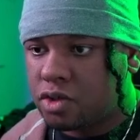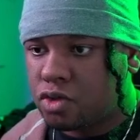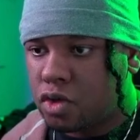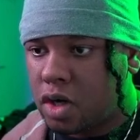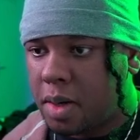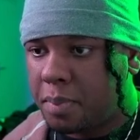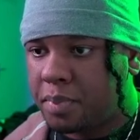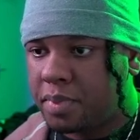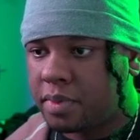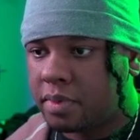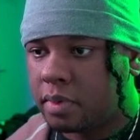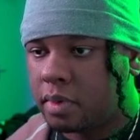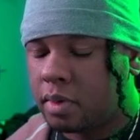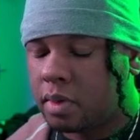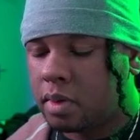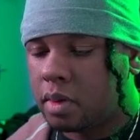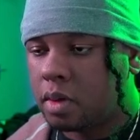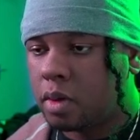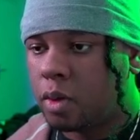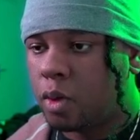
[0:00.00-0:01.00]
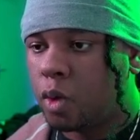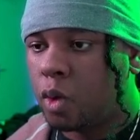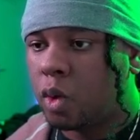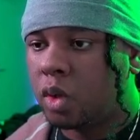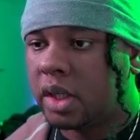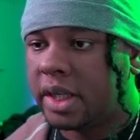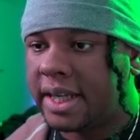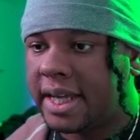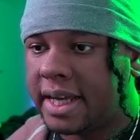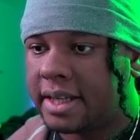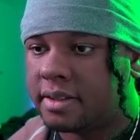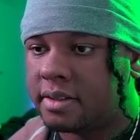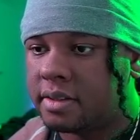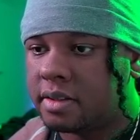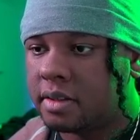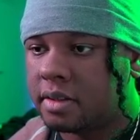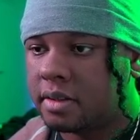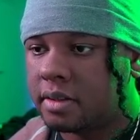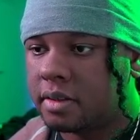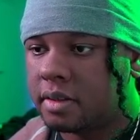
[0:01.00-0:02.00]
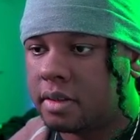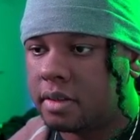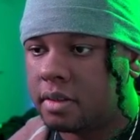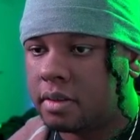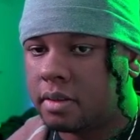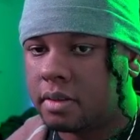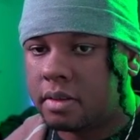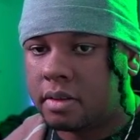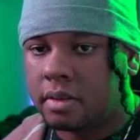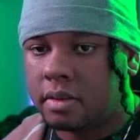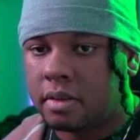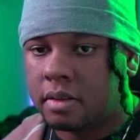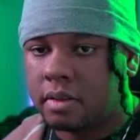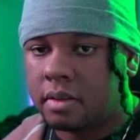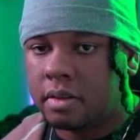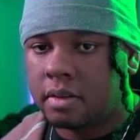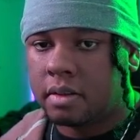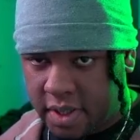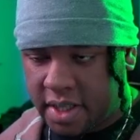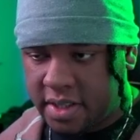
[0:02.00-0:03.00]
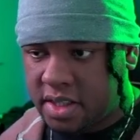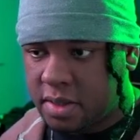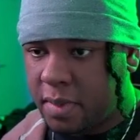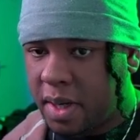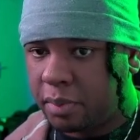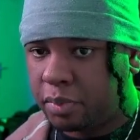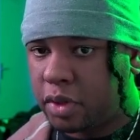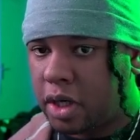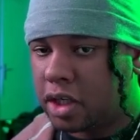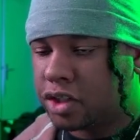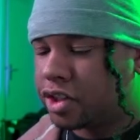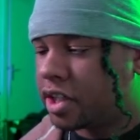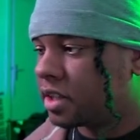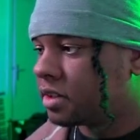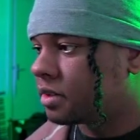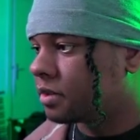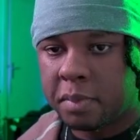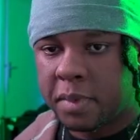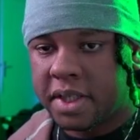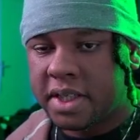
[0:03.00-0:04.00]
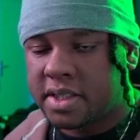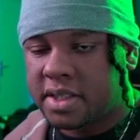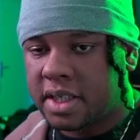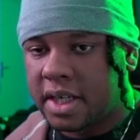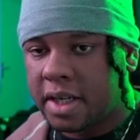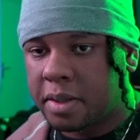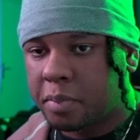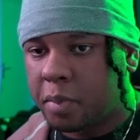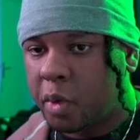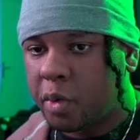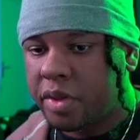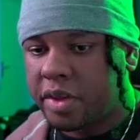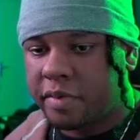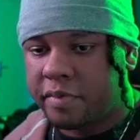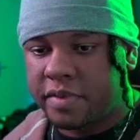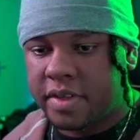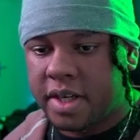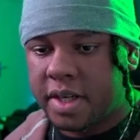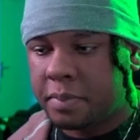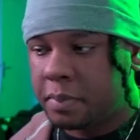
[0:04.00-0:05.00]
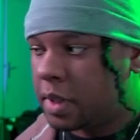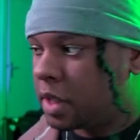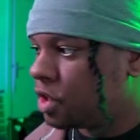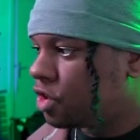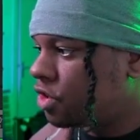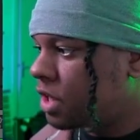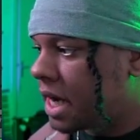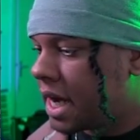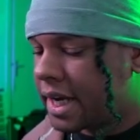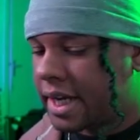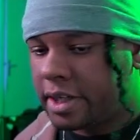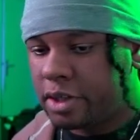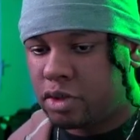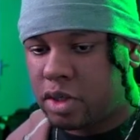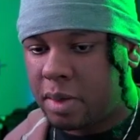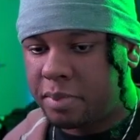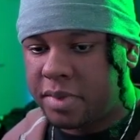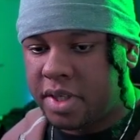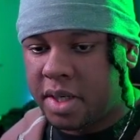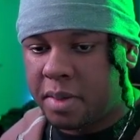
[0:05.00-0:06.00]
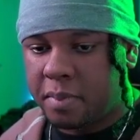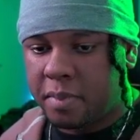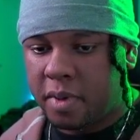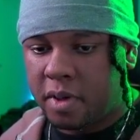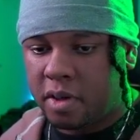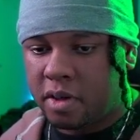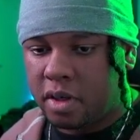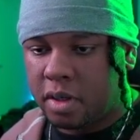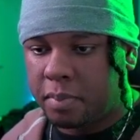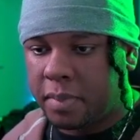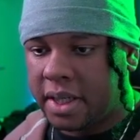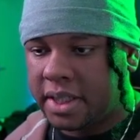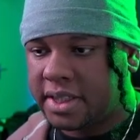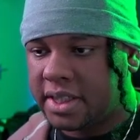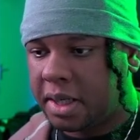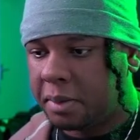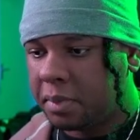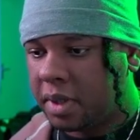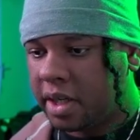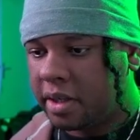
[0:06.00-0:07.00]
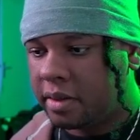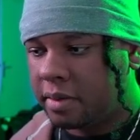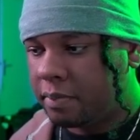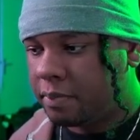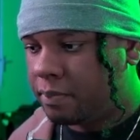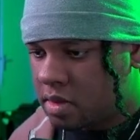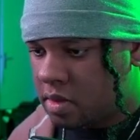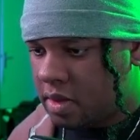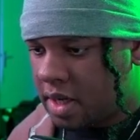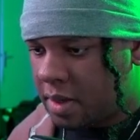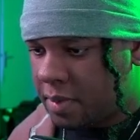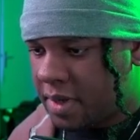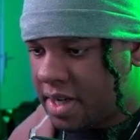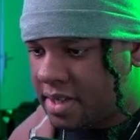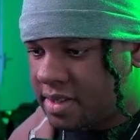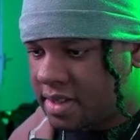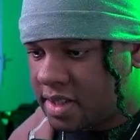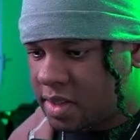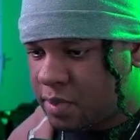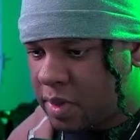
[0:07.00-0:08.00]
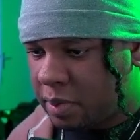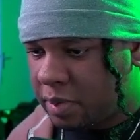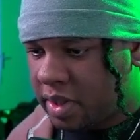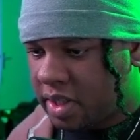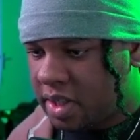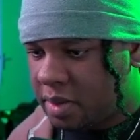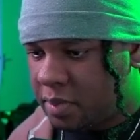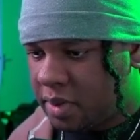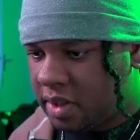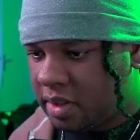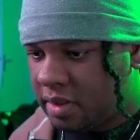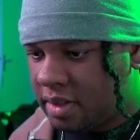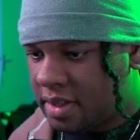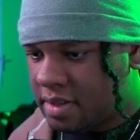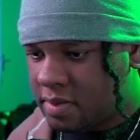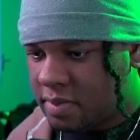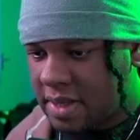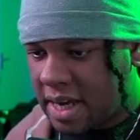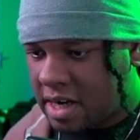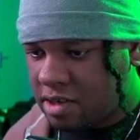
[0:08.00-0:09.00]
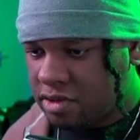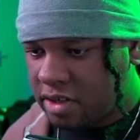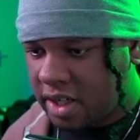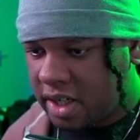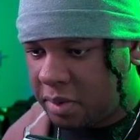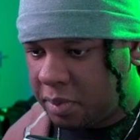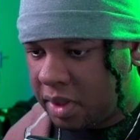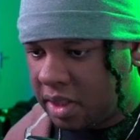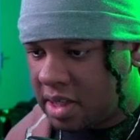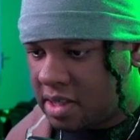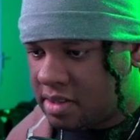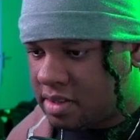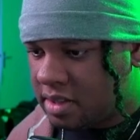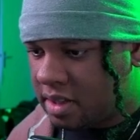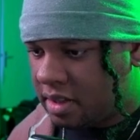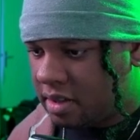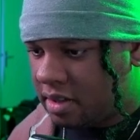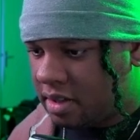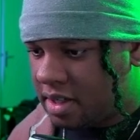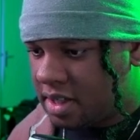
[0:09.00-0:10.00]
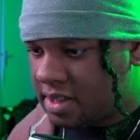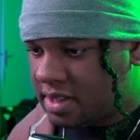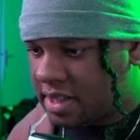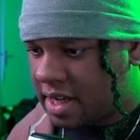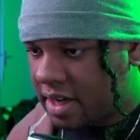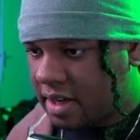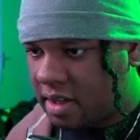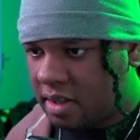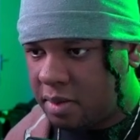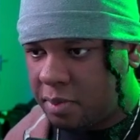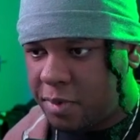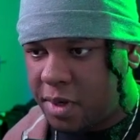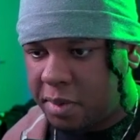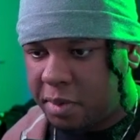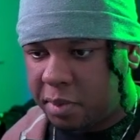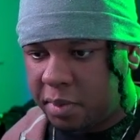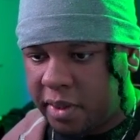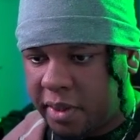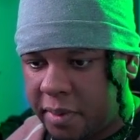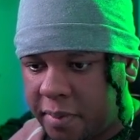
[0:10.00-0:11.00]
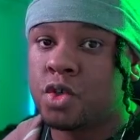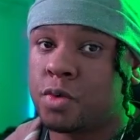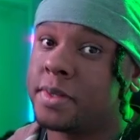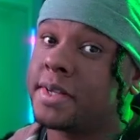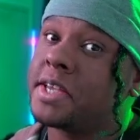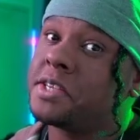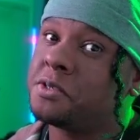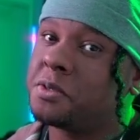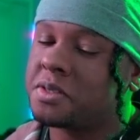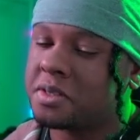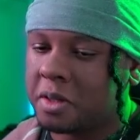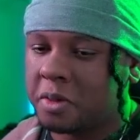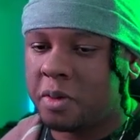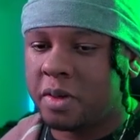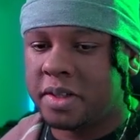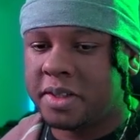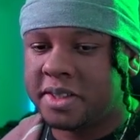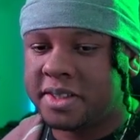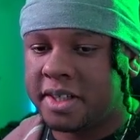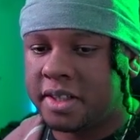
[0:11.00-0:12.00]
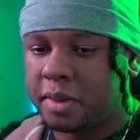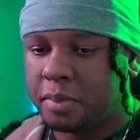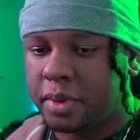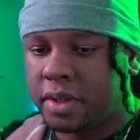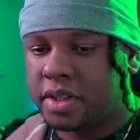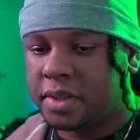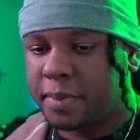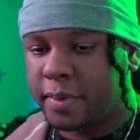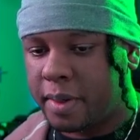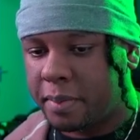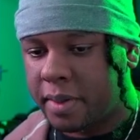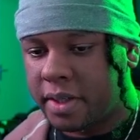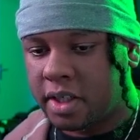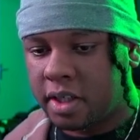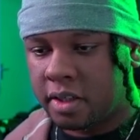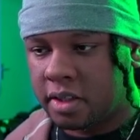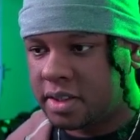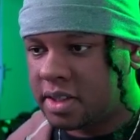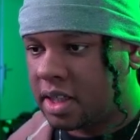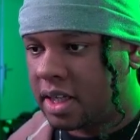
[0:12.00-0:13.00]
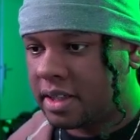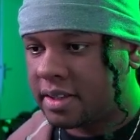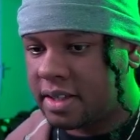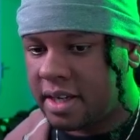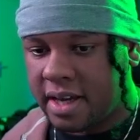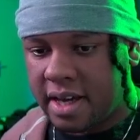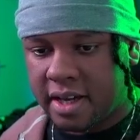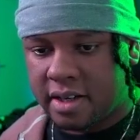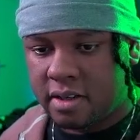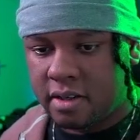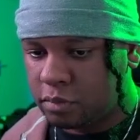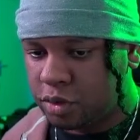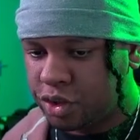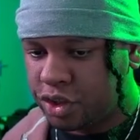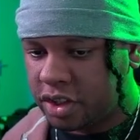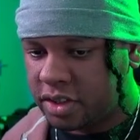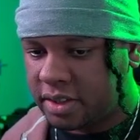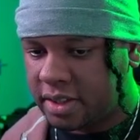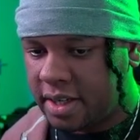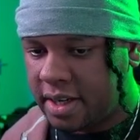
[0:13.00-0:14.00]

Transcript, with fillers: drop all of that into my project. I'm gonna select both of them, drag and drop them on my timeline. So yeah, I'm guessing it's probably going to be, it's actually going to be less than a second probably. So in case you still don't understand the principle, I'm going to select the head, just the